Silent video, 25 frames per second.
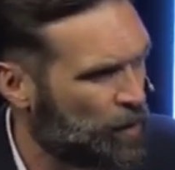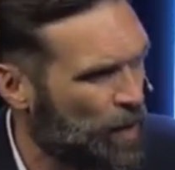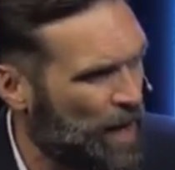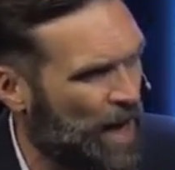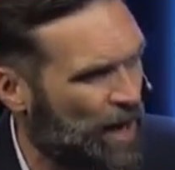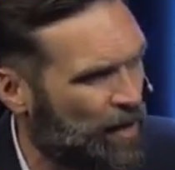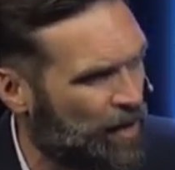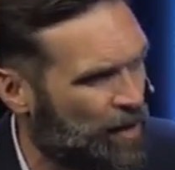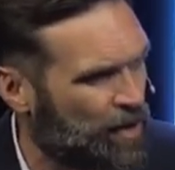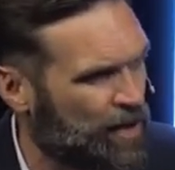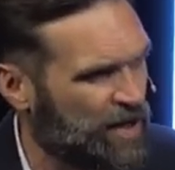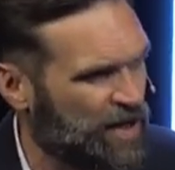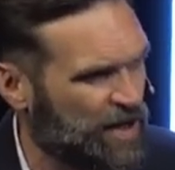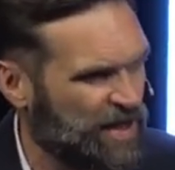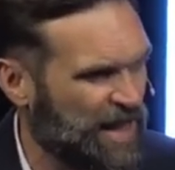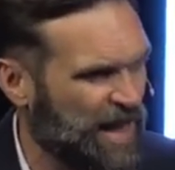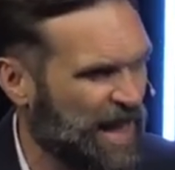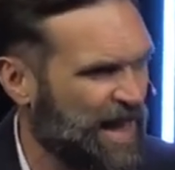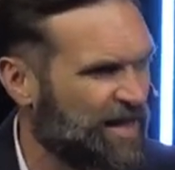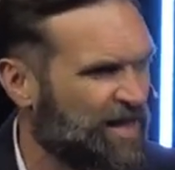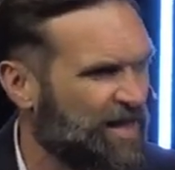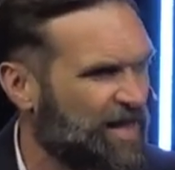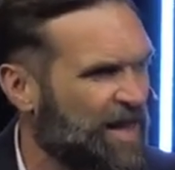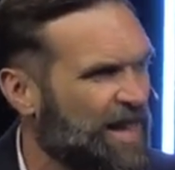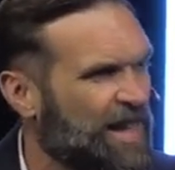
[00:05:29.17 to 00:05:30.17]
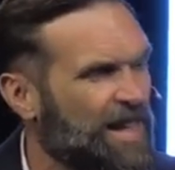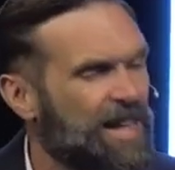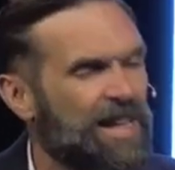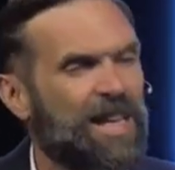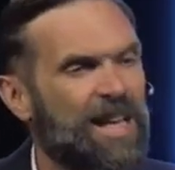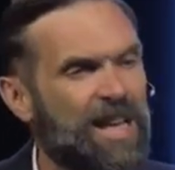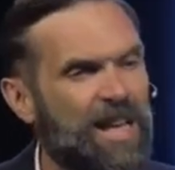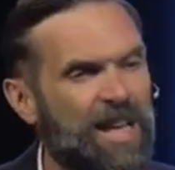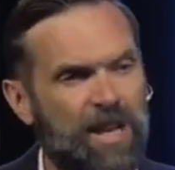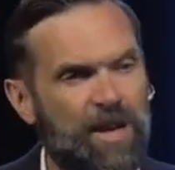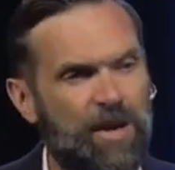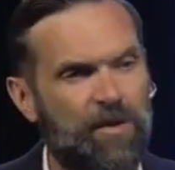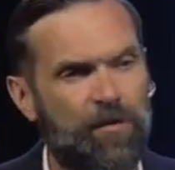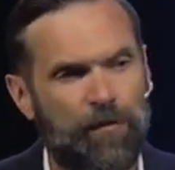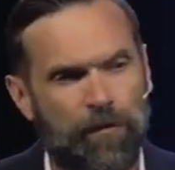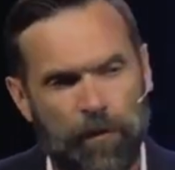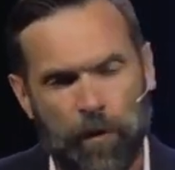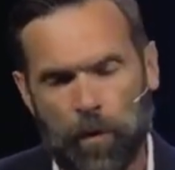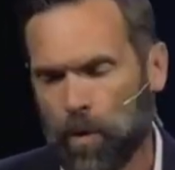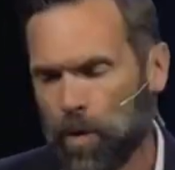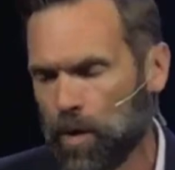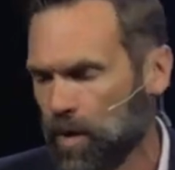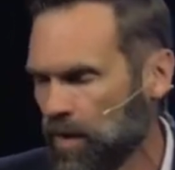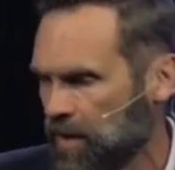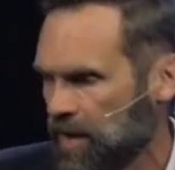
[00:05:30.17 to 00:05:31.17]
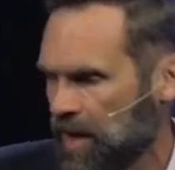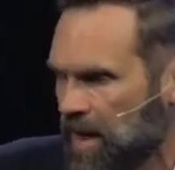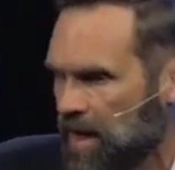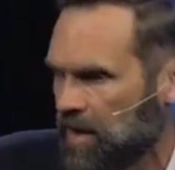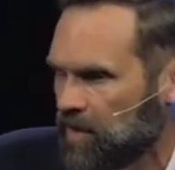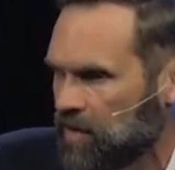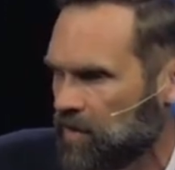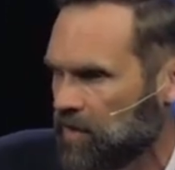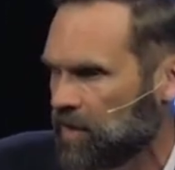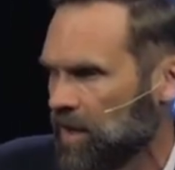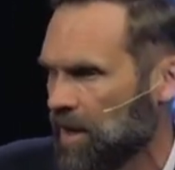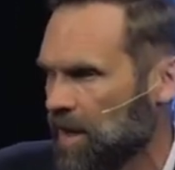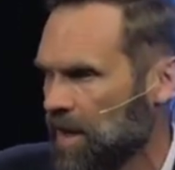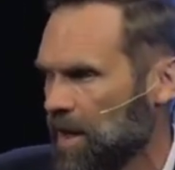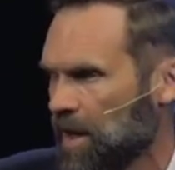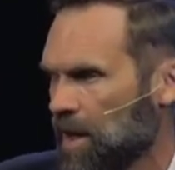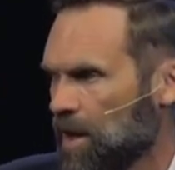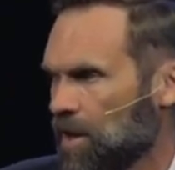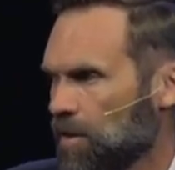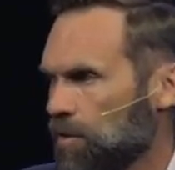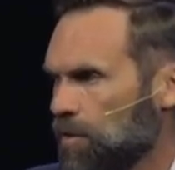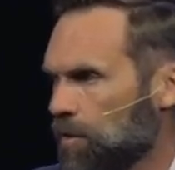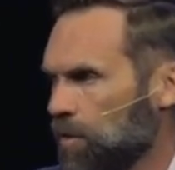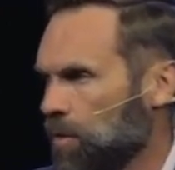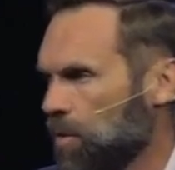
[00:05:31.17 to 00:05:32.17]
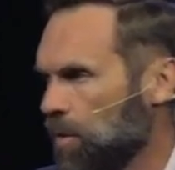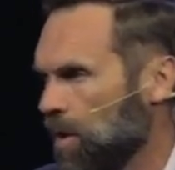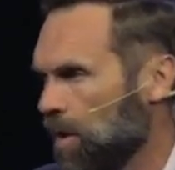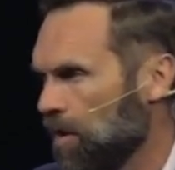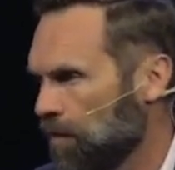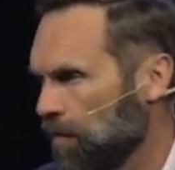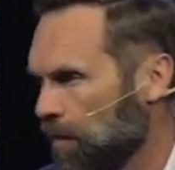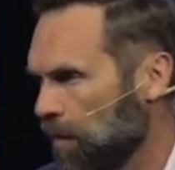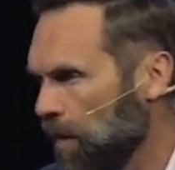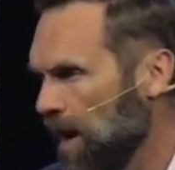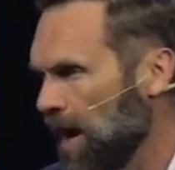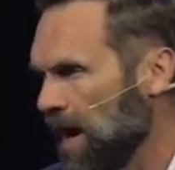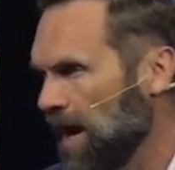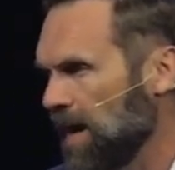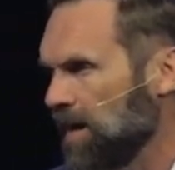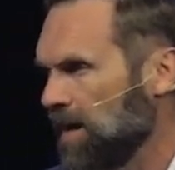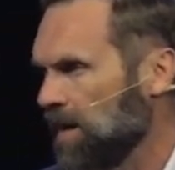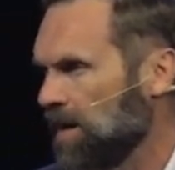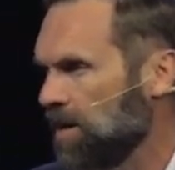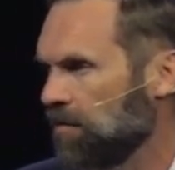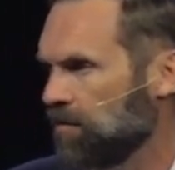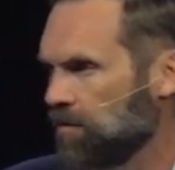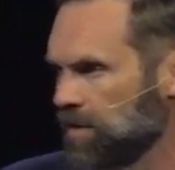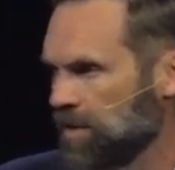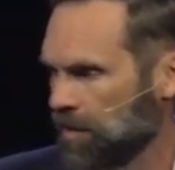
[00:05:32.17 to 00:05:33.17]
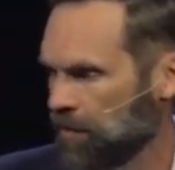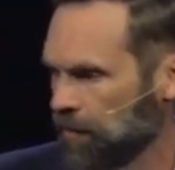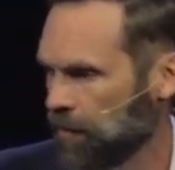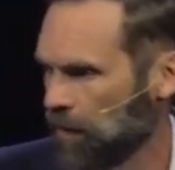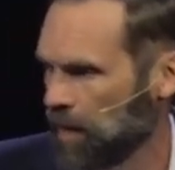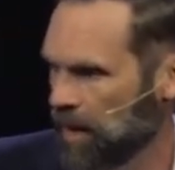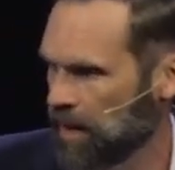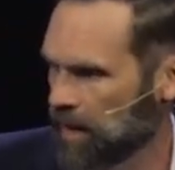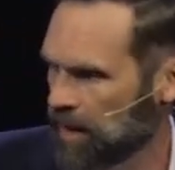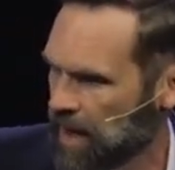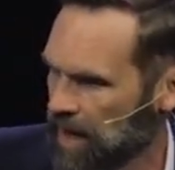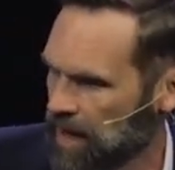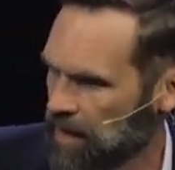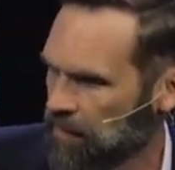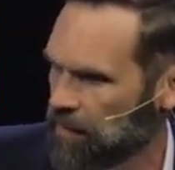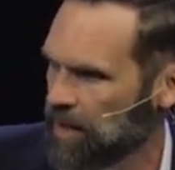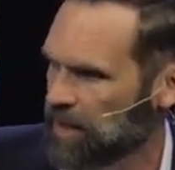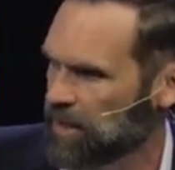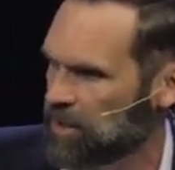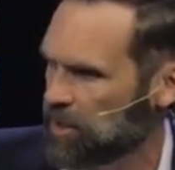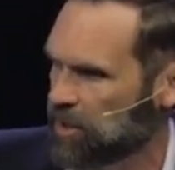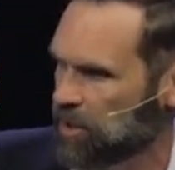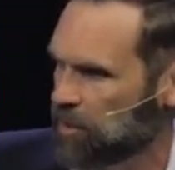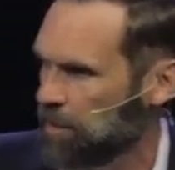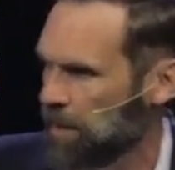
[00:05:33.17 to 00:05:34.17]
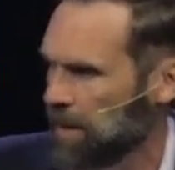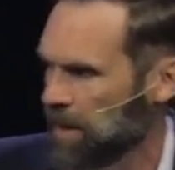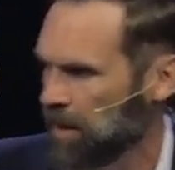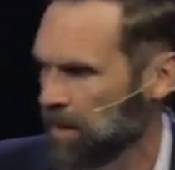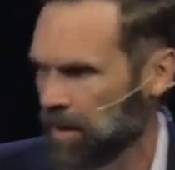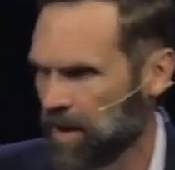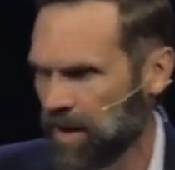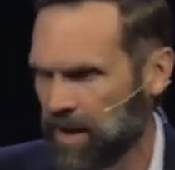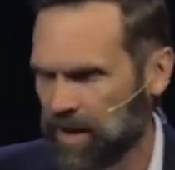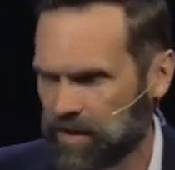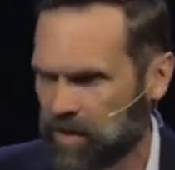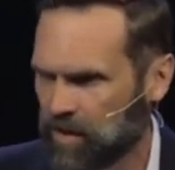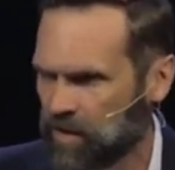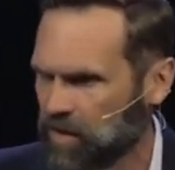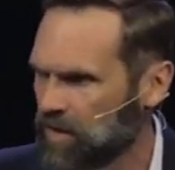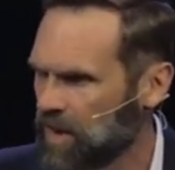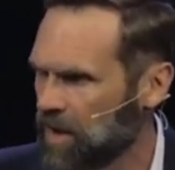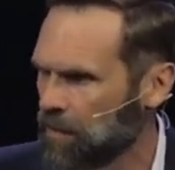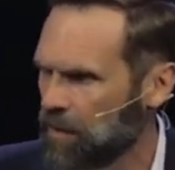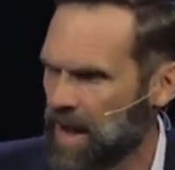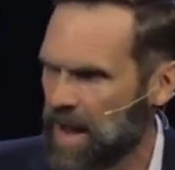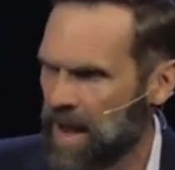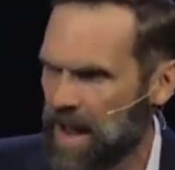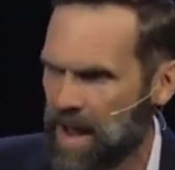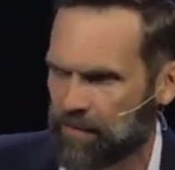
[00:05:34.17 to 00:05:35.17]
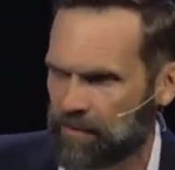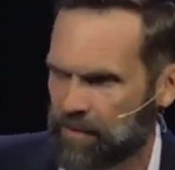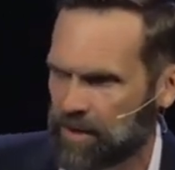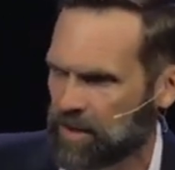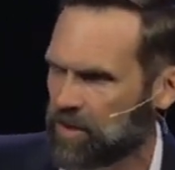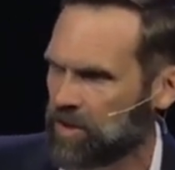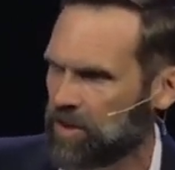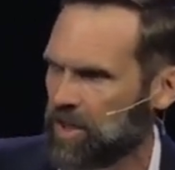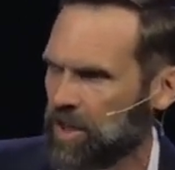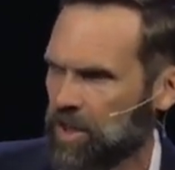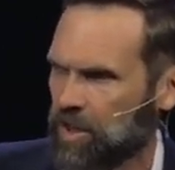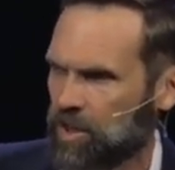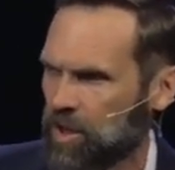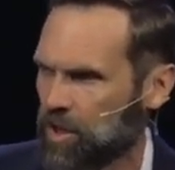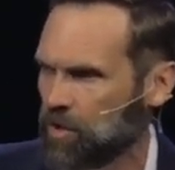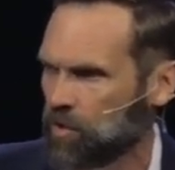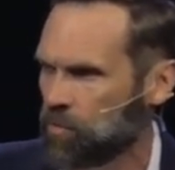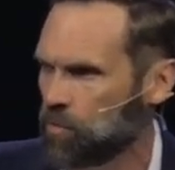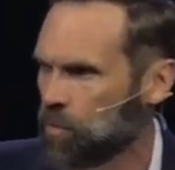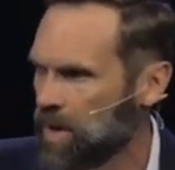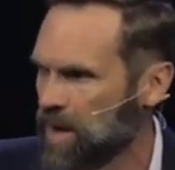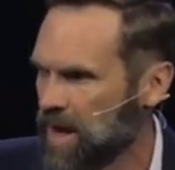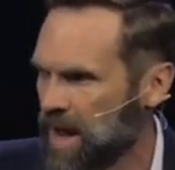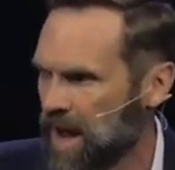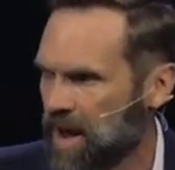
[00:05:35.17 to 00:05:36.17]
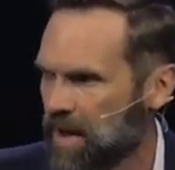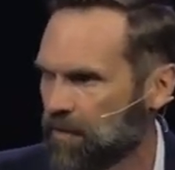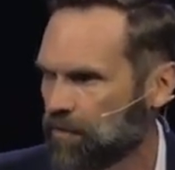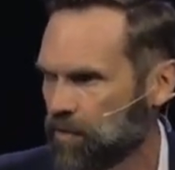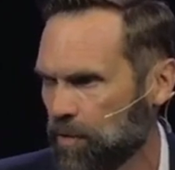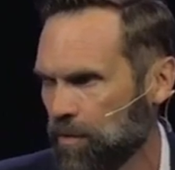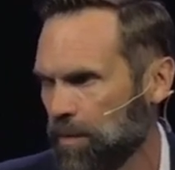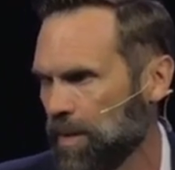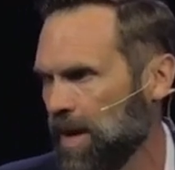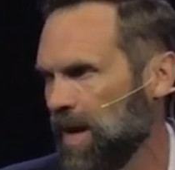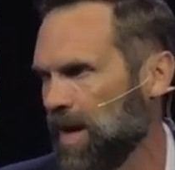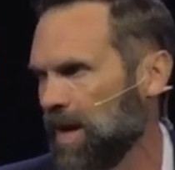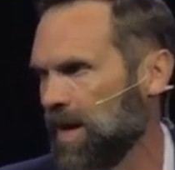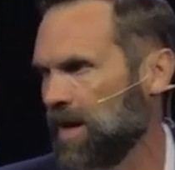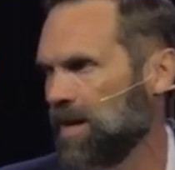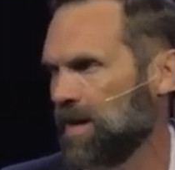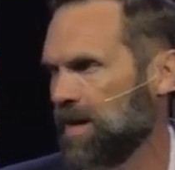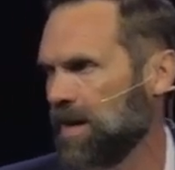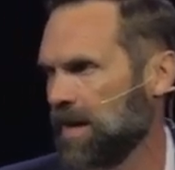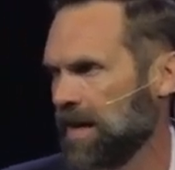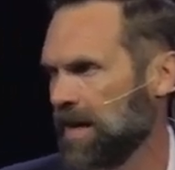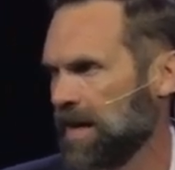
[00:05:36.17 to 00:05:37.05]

We understand the need for this through a variety of different kind of experiences that we have, decisions we have to make.